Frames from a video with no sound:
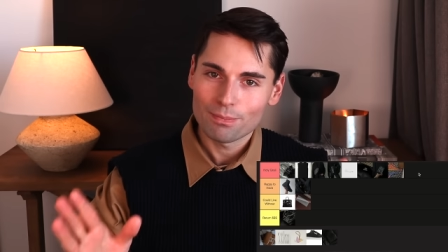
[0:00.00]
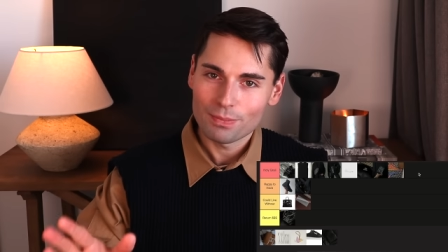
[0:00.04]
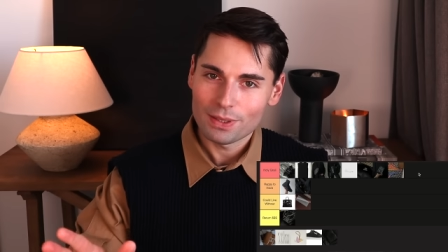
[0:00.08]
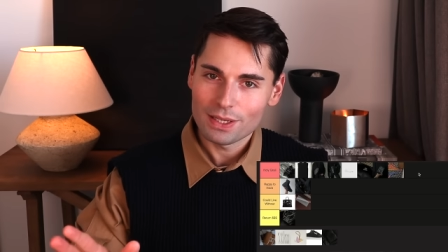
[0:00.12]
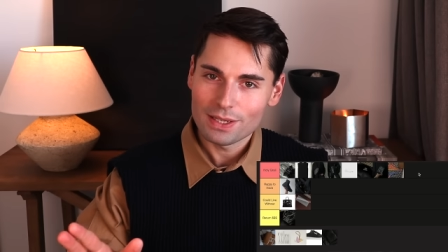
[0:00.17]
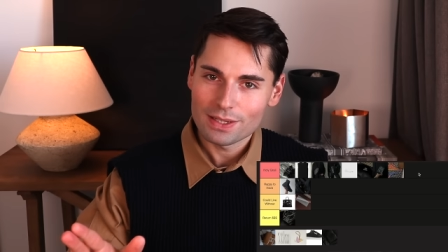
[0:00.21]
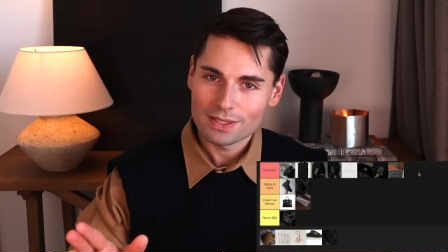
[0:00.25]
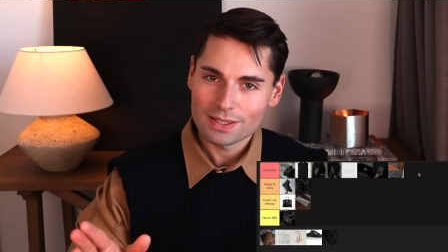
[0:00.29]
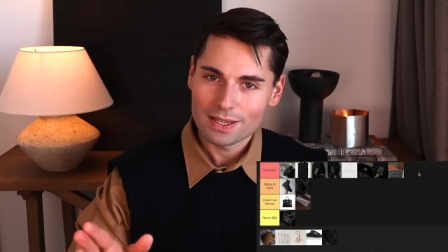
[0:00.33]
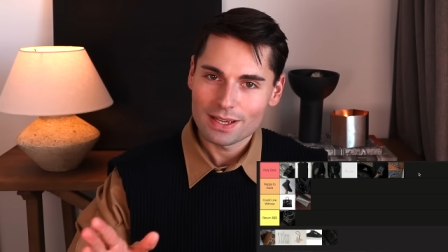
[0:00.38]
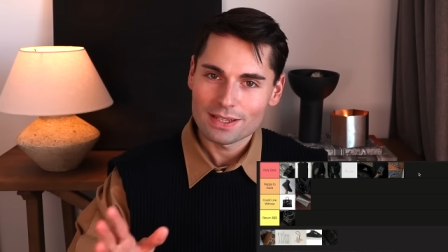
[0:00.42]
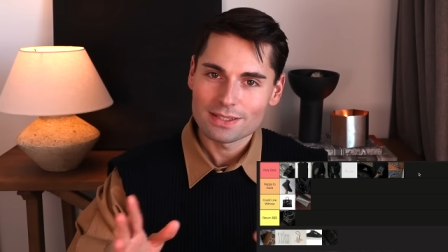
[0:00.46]

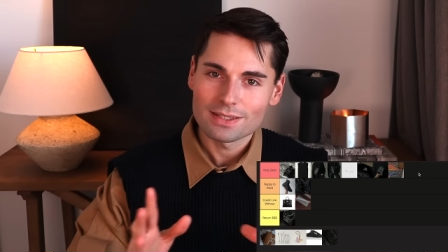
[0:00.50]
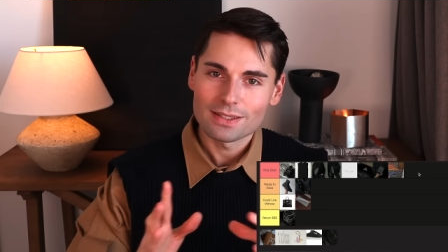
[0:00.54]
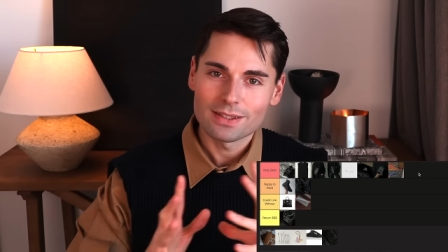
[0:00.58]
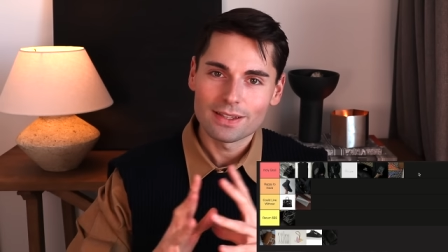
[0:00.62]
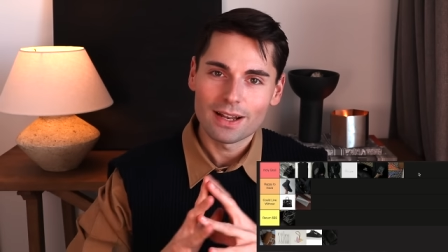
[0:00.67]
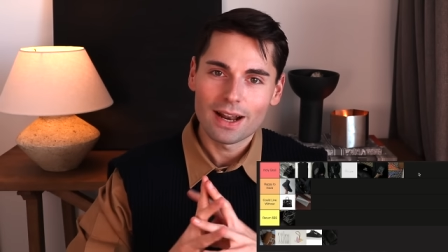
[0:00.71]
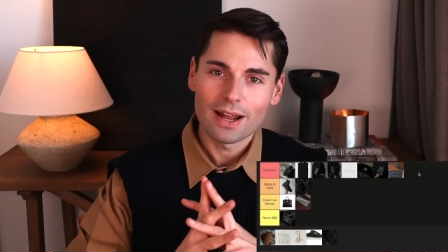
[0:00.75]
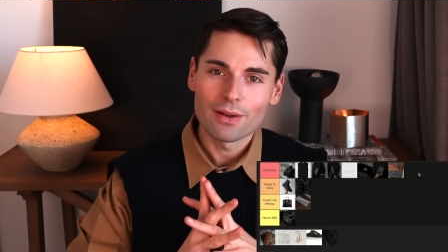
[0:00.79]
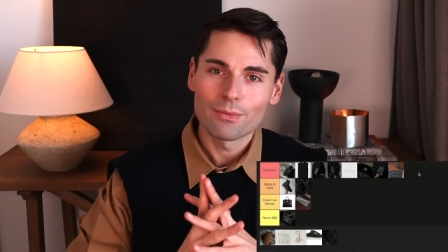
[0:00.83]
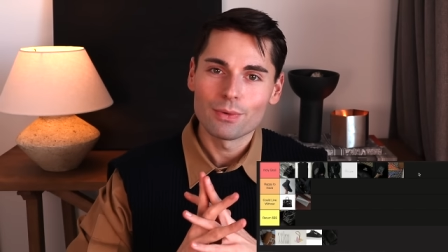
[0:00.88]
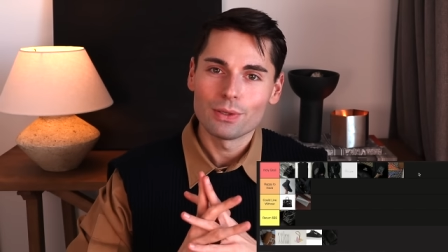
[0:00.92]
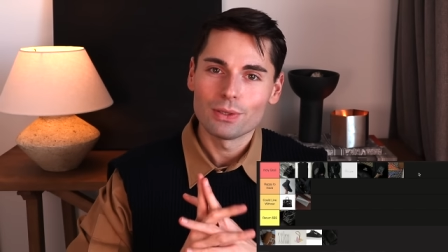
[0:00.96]
pieces
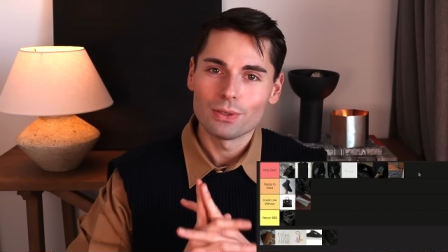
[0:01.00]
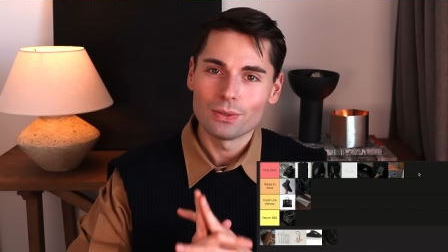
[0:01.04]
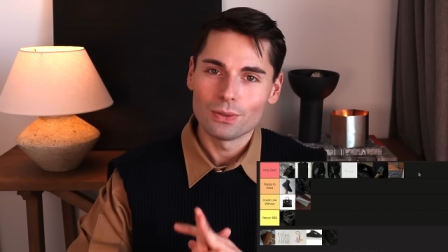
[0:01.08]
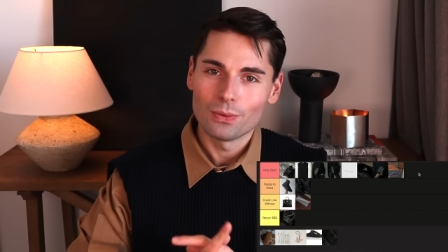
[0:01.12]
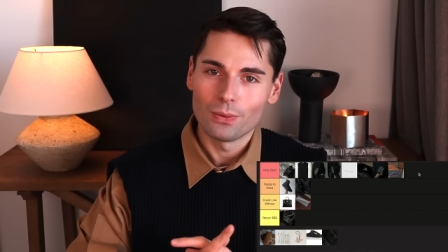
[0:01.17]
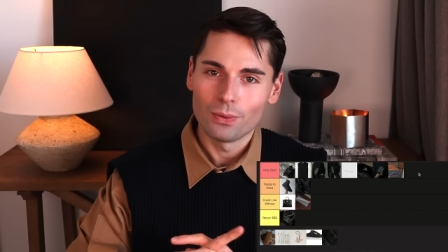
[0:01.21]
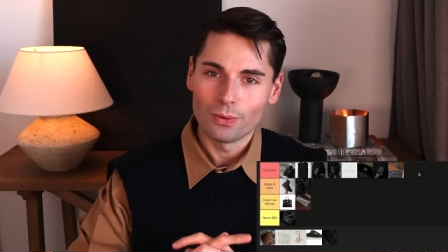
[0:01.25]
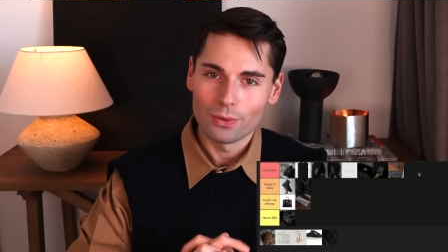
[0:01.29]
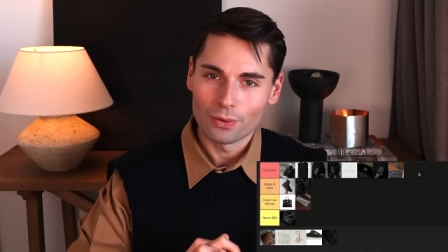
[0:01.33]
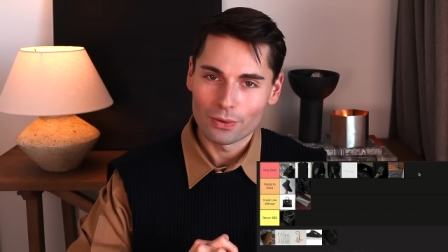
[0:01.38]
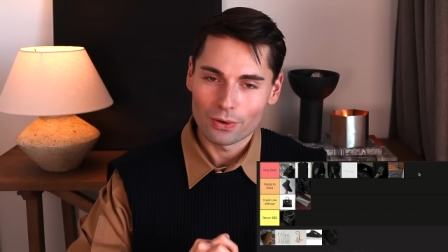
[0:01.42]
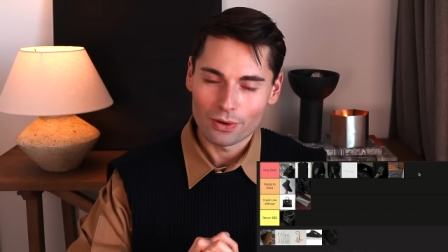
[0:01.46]
that I will
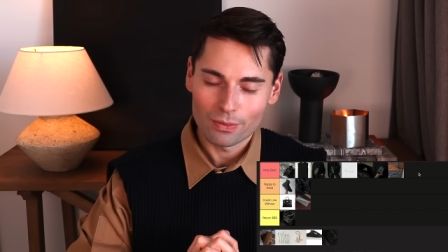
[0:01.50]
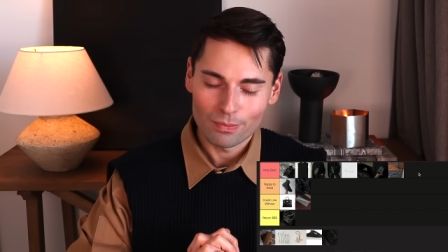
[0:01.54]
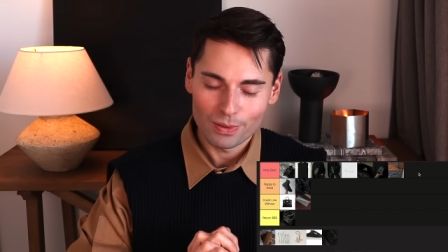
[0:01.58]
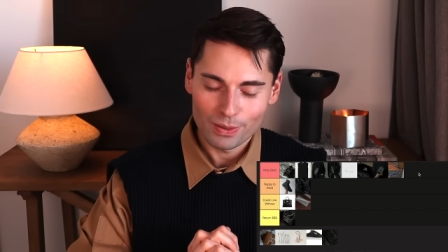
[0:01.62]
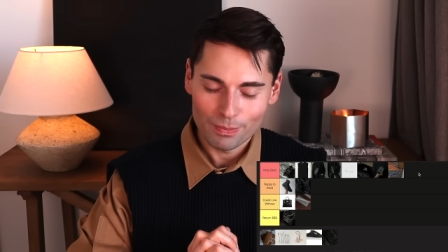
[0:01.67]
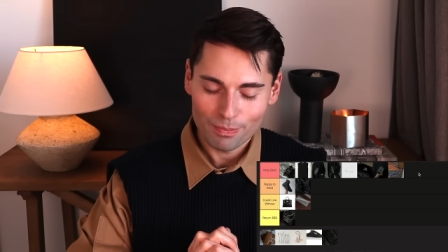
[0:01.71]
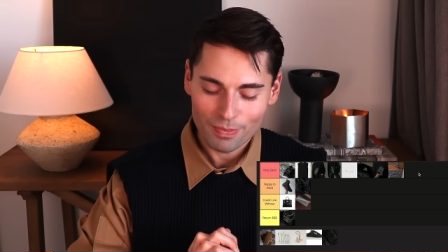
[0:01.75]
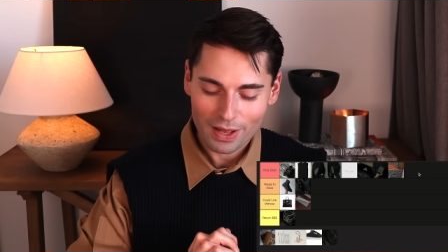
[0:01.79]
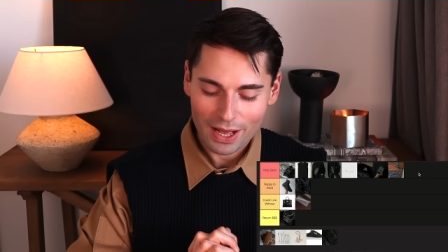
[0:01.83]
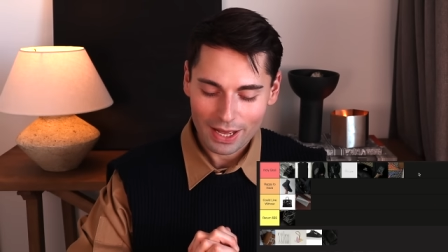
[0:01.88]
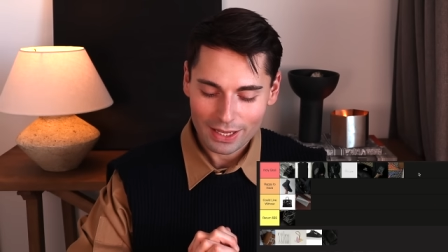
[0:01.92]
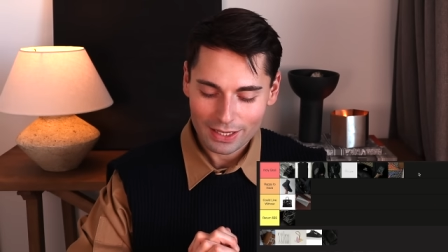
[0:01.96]
no longer be
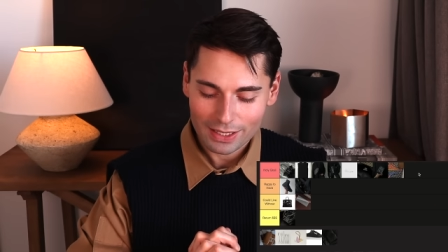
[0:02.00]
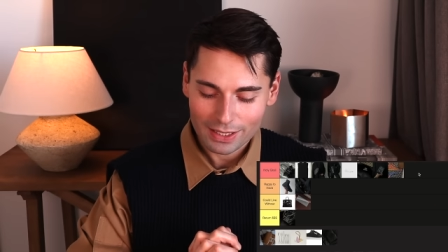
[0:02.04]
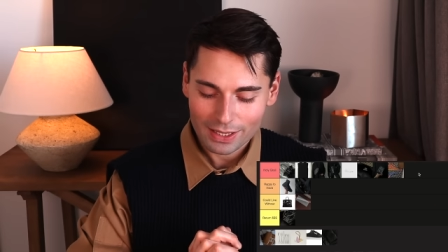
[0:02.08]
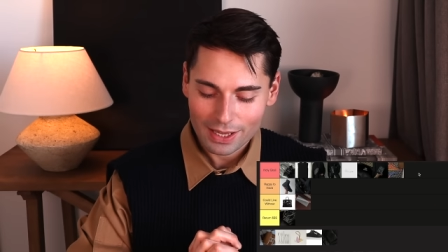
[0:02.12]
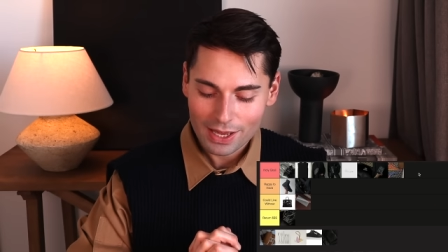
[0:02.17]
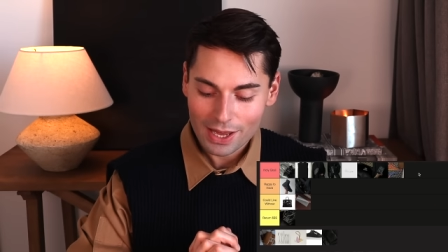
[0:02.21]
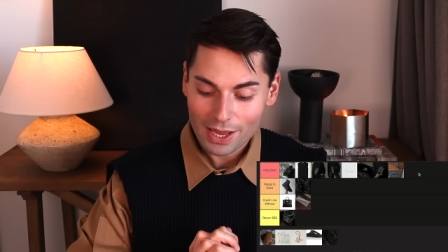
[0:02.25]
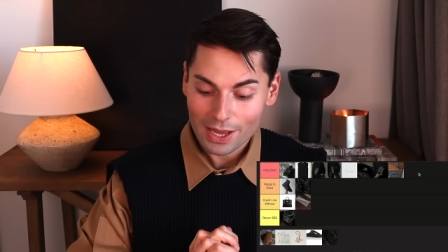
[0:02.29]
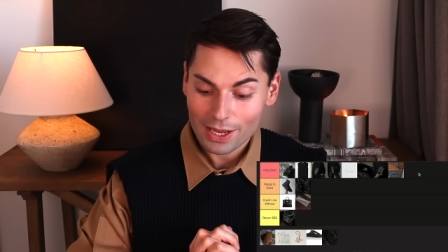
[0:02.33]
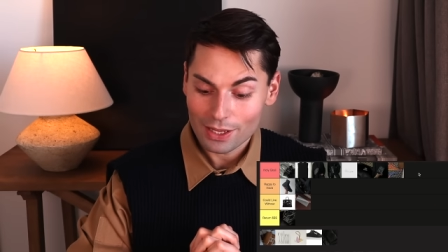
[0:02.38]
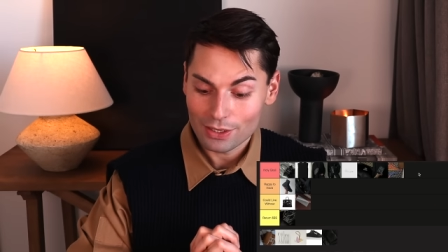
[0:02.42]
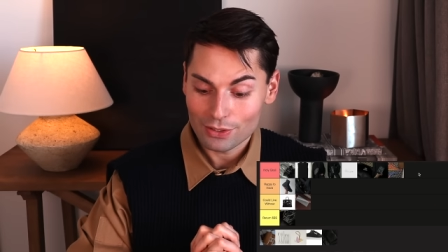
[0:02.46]
buying
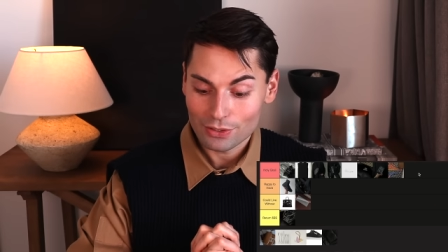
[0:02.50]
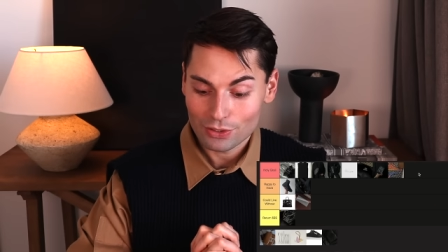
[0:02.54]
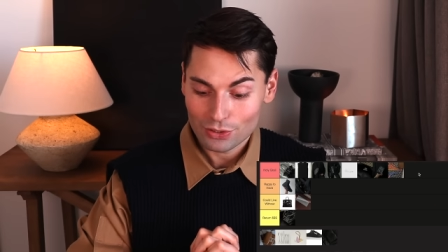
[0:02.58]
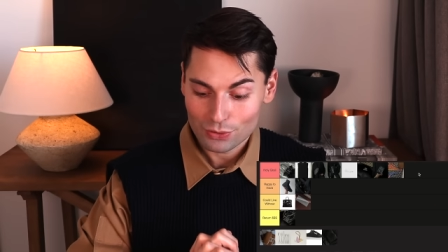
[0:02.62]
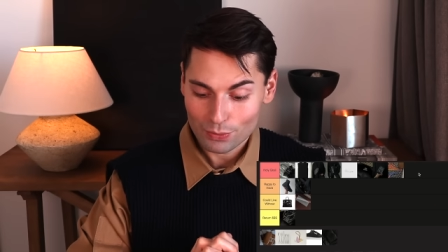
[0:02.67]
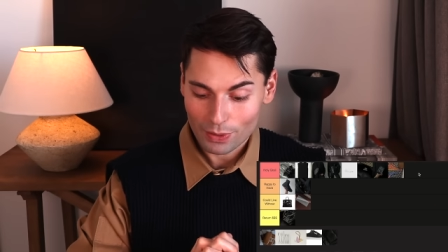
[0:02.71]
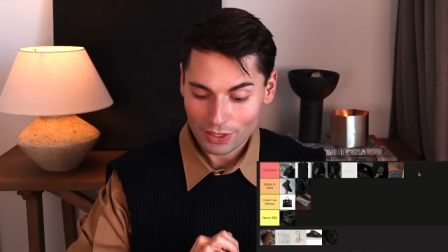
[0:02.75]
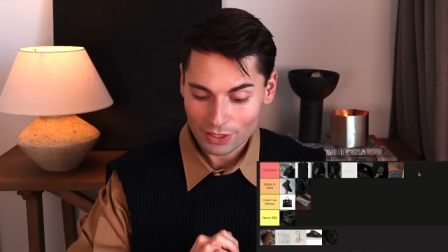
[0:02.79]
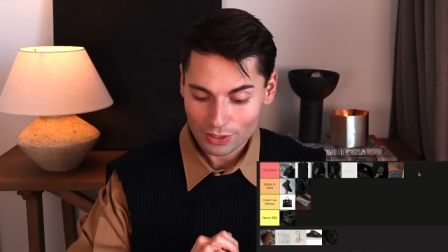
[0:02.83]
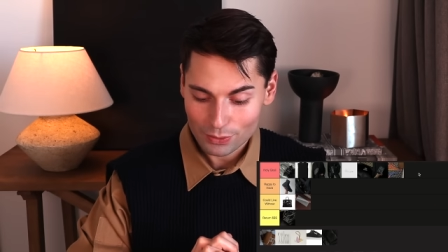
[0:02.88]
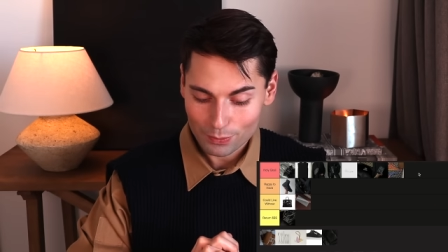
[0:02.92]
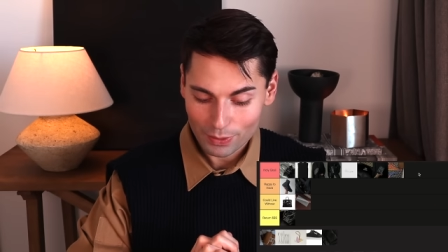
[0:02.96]
in
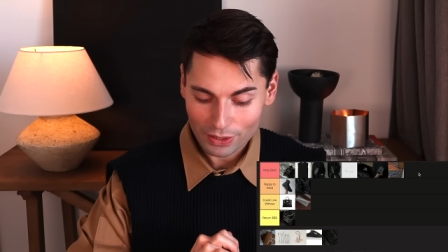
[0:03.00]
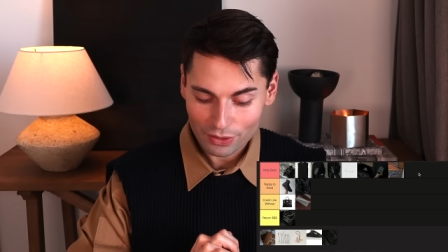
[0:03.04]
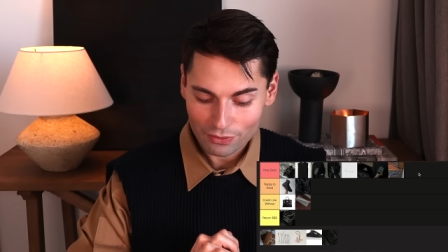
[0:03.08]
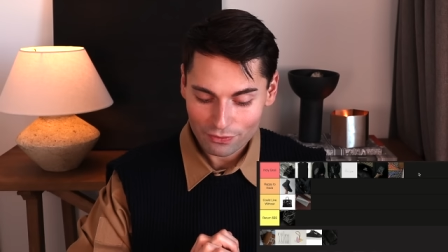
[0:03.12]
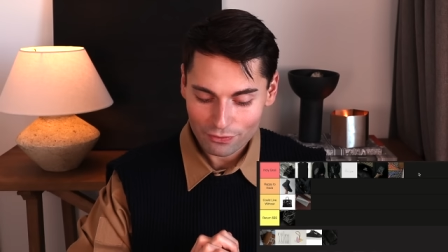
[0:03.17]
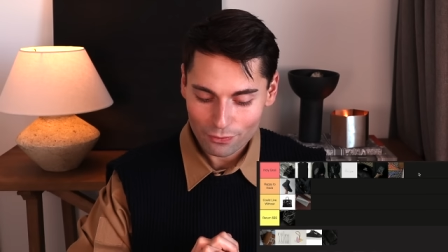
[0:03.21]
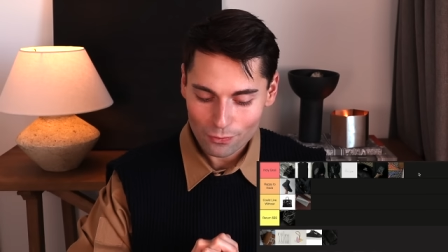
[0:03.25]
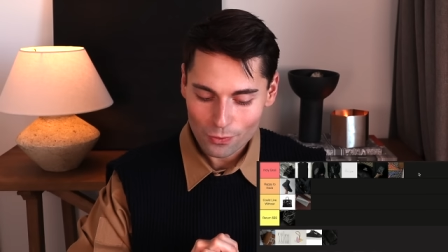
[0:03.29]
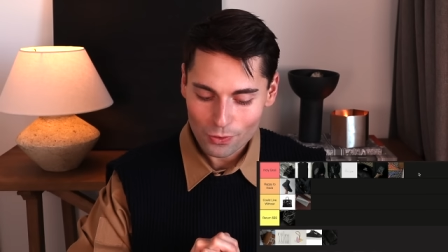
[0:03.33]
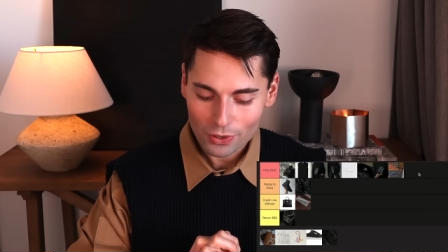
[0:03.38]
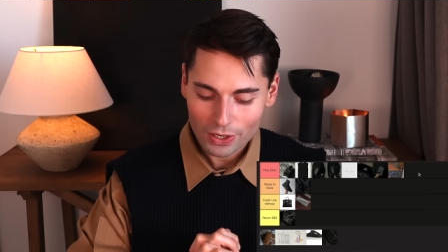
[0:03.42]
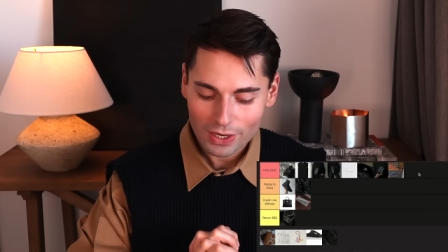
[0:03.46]

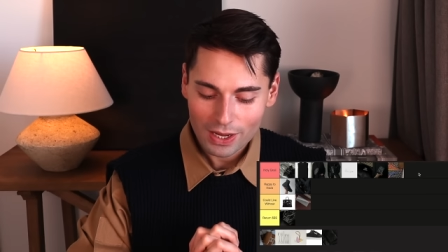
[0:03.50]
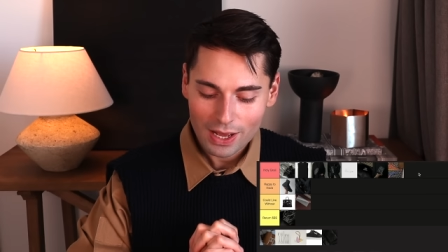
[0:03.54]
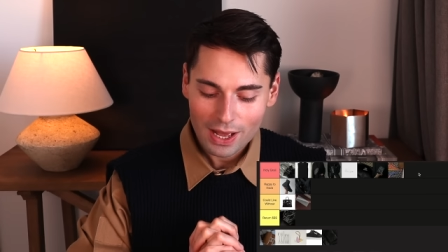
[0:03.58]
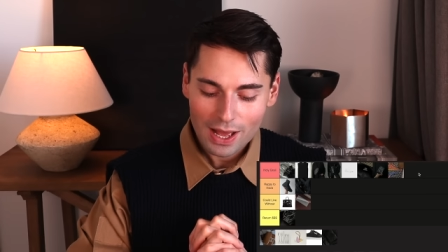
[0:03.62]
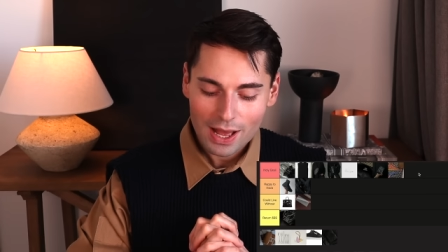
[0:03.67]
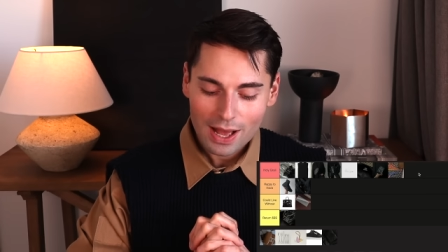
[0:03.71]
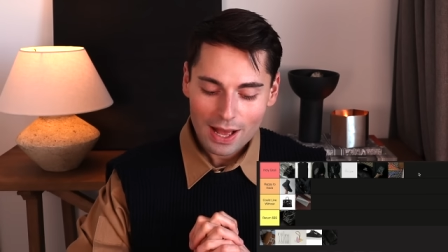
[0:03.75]
2024,